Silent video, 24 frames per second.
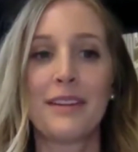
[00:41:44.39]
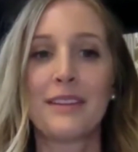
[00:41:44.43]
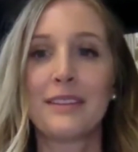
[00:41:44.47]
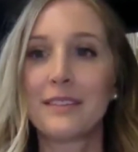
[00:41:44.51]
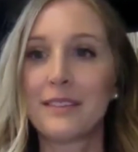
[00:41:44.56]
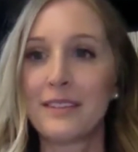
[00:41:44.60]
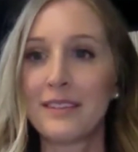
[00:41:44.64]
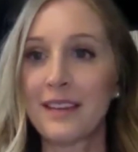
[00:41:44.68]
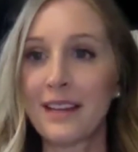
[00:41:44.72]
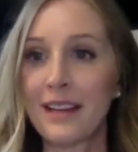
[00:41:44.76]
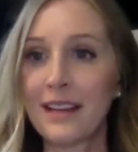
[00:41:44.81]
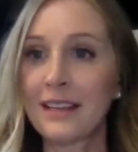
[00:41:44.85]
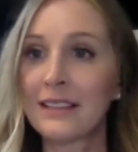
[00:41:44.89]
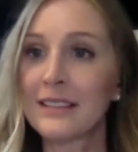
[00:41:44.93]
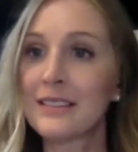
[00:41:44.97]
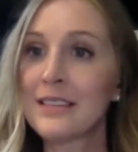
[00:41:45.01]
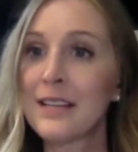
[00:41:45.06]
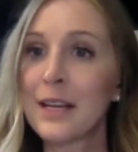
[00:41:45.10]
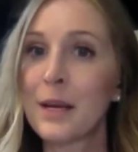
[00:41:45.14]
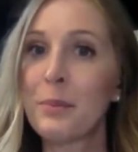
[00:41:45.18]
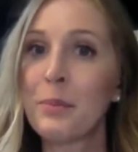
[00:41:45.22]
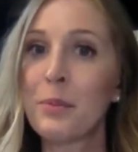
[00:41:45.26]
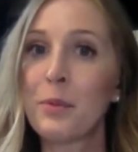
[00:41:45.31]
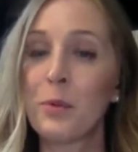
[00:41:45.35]
Second
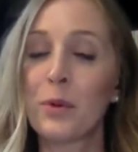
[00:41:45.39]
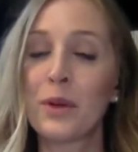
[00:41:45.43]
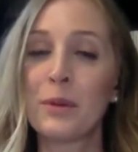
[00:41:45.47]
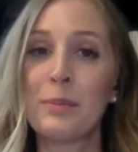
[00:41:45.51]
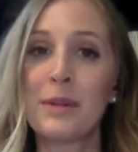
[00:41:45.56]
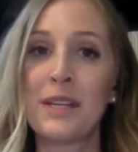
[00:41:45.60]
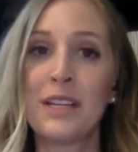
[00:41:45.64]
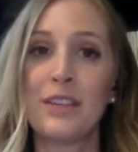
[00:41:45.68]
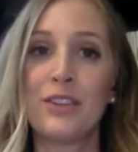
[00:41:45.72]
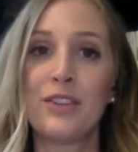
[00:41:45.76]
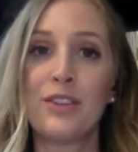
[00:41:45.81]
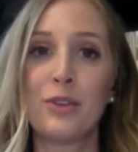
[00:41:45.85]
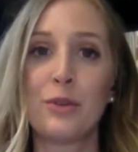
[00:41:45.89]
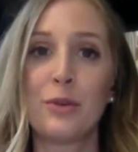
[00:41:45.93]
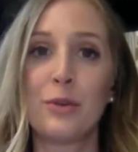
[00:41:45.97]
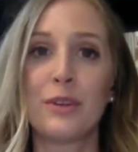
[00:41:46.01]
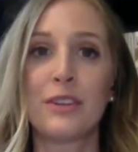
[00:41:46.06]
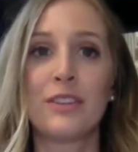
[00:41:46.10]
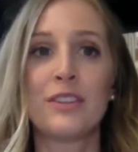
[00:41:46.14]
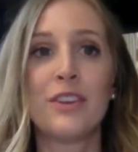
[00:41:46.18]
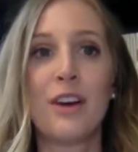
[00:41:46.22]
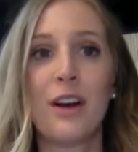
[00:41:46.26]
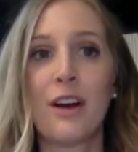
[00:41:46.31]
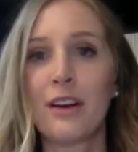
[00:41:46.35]
tip would be to
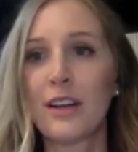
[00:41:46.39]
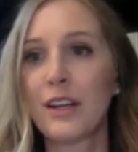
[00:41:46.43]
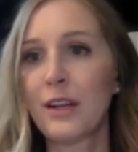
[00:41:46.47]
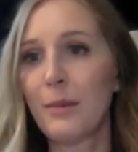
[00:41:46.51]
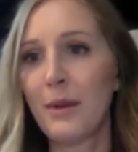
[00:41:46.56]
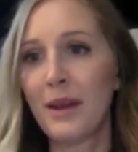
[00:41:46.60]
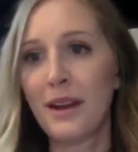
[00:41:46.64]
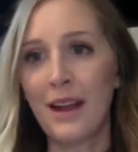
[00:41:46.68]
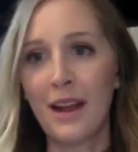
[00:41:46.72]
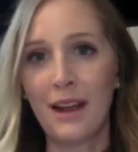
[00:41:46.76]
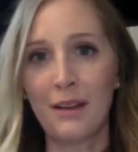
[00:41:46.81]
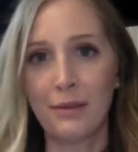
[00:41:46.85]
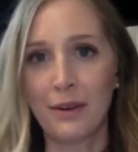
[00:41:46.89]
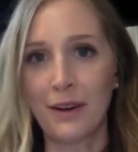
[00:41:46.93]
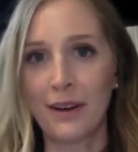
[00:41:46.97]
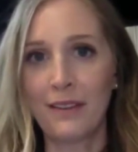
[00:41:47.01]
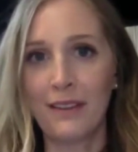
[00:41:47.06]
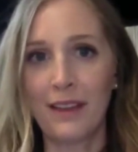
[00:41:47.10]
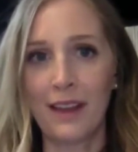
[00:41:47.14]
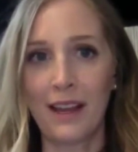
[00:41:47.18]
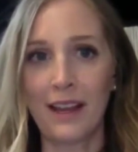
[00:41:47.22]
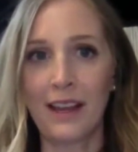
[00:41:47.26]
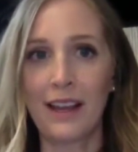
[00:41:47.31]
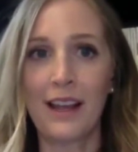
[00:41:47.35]
document
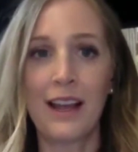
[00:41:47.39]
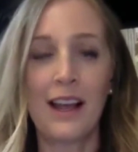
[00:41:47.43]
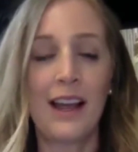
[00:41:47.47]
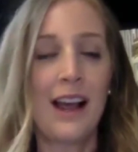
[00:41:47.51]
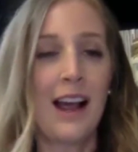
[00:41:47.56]
everything.